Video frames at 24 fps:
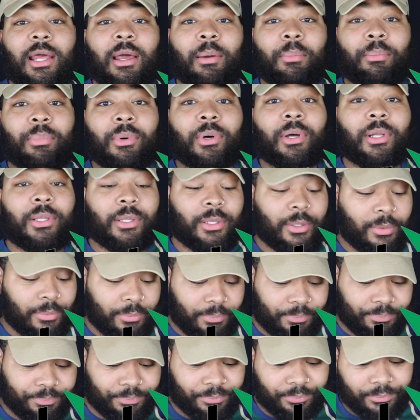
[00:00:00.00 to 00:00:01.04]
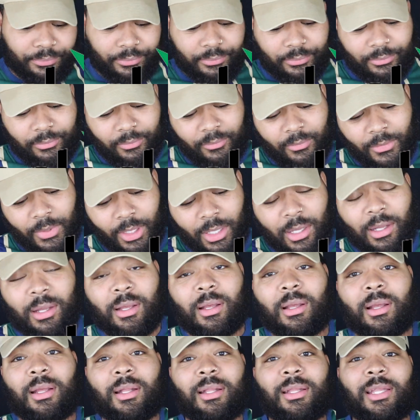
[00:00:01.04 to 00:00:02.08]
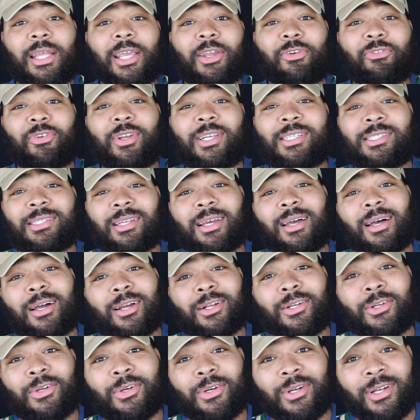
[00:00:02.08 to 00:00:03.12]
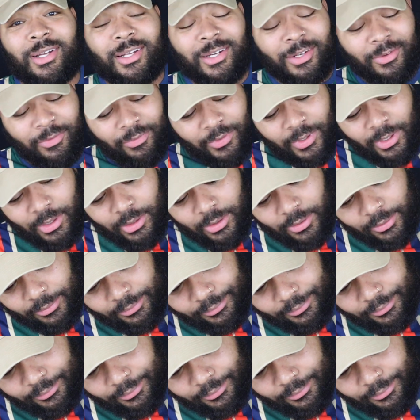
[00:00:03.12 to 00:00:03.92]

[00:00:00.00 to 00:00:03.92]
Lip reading: I bought them, they restocked on Undefeated.